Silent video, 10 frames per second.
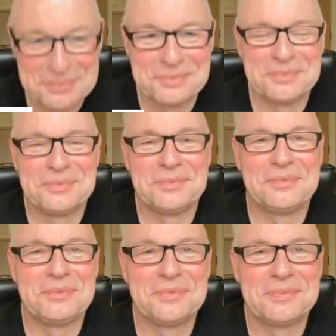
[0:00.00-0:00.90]

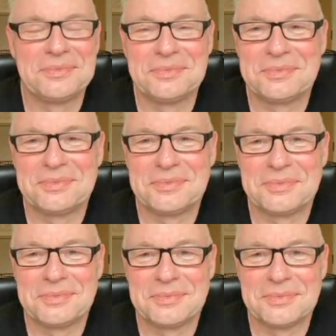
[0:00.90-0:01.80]

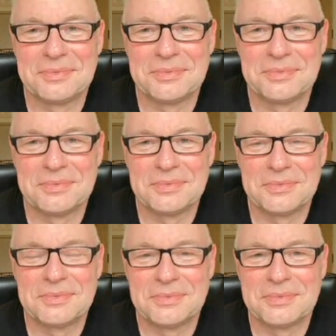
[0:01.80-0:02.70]

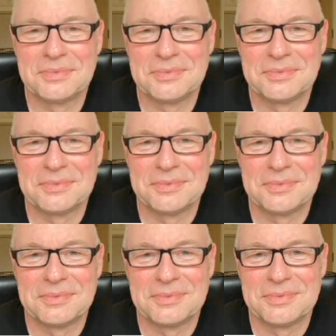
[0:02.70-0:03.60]

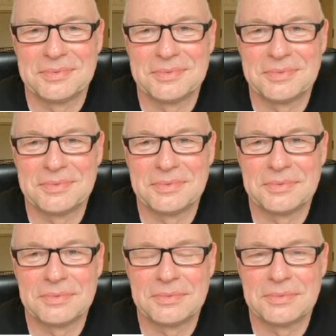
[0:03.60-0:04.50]

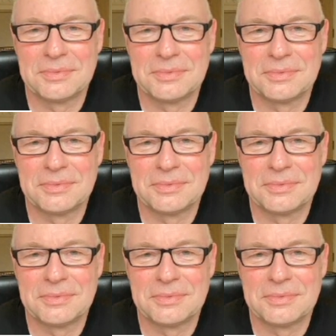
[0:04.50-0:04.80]
[no speech]